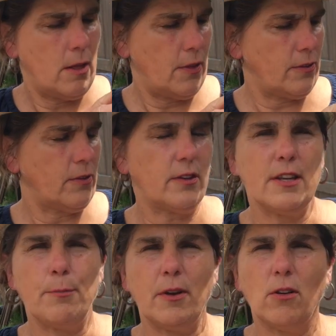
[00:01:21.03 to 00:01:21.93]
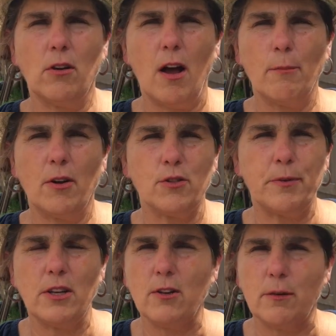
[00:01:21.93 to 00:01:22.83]
This is a typical compost
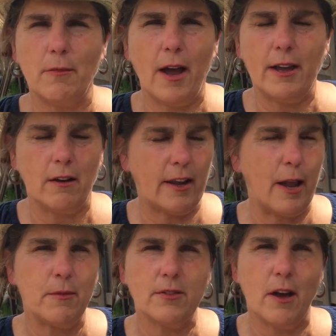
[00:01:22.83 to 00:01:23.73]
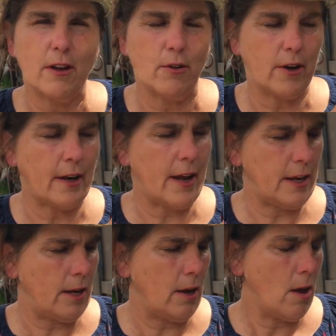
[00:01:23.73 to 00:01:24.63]
bin. You can buy it on Amazon or at
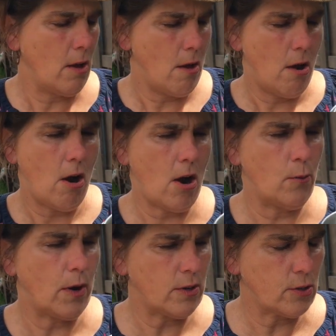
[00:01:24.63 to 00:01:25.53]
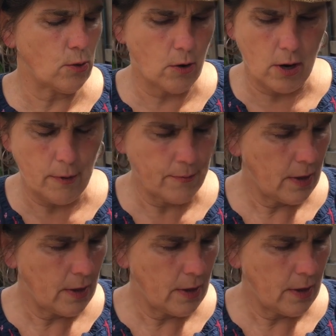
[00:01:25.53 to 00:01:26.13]
any hardware store.